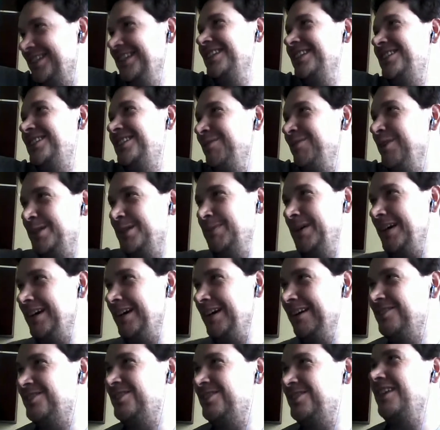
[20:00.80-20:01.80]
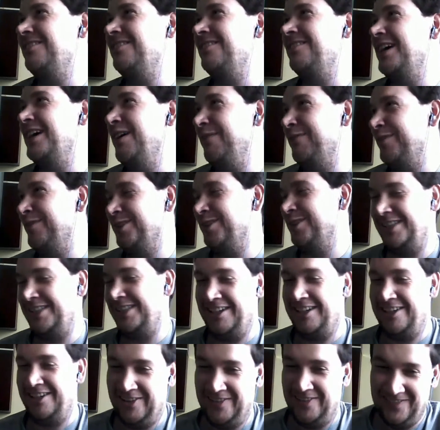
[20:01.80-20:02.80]
and then she walks back and goes, "Settle down,
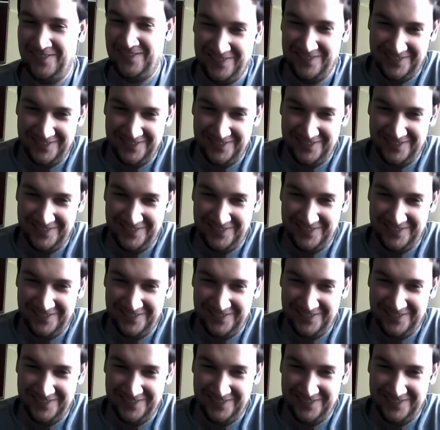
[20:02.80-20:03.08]
Voltaire."